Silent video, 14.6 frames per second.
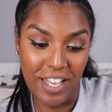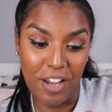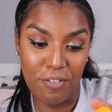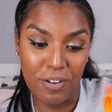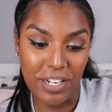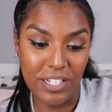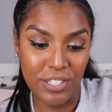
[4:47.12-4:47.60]
I
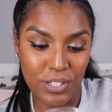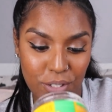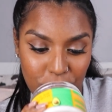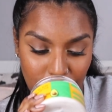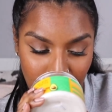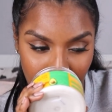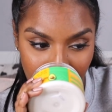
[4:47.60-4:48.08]
really
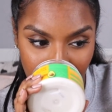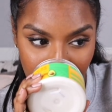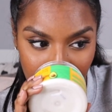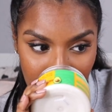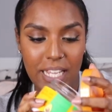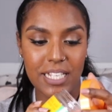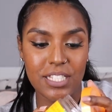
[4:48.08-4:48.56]
do.
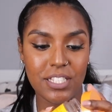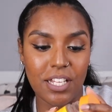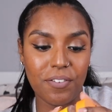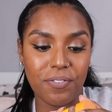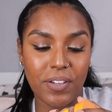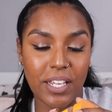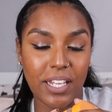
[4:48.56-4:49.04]
It's
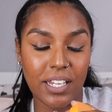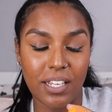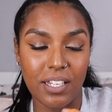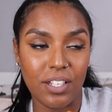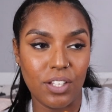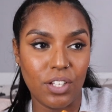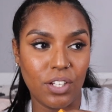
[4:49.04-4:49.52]
nothing
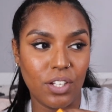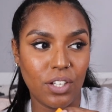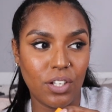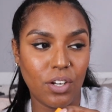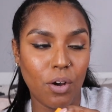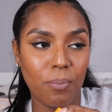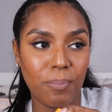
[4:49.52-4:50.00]

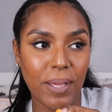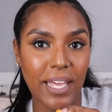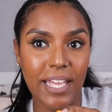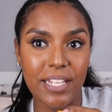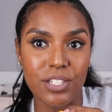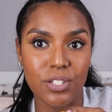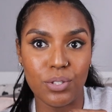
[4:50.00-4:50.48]

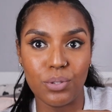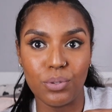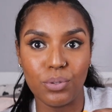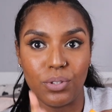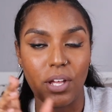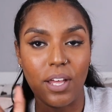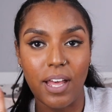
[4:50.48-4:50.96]
compared
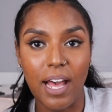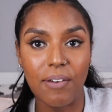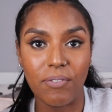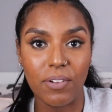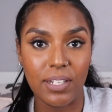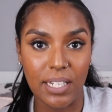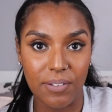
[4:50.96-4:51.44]
to the
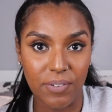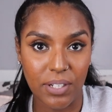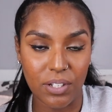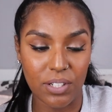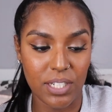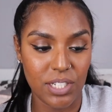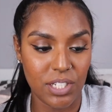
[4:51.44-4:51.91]
other leave-in
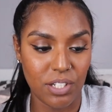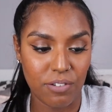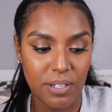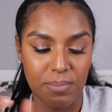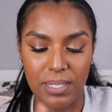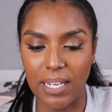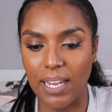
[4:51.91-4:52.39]
conditioning
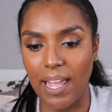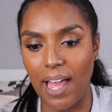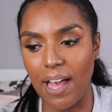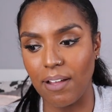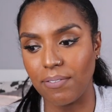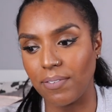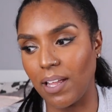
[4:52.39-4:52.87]
creams that they
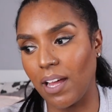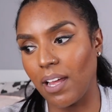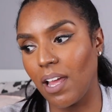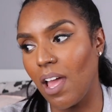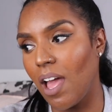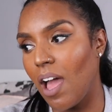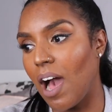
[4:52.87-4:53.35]
have. Like,
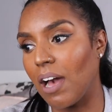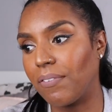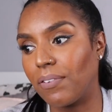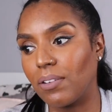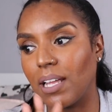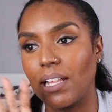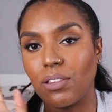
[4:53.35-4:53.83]
I
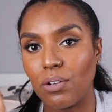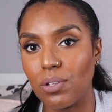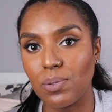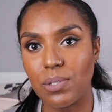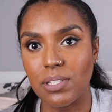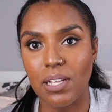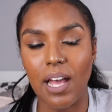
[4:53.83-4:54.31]
feel like
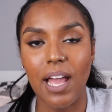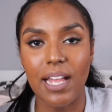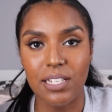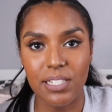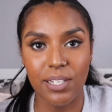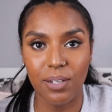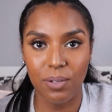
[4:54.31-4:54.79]
those ones are
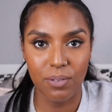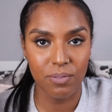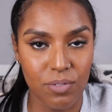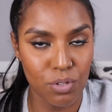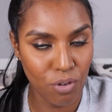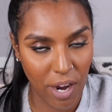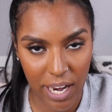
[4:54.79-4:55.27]
actually
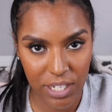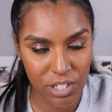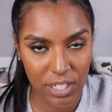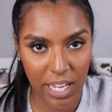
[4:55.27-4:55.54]
trash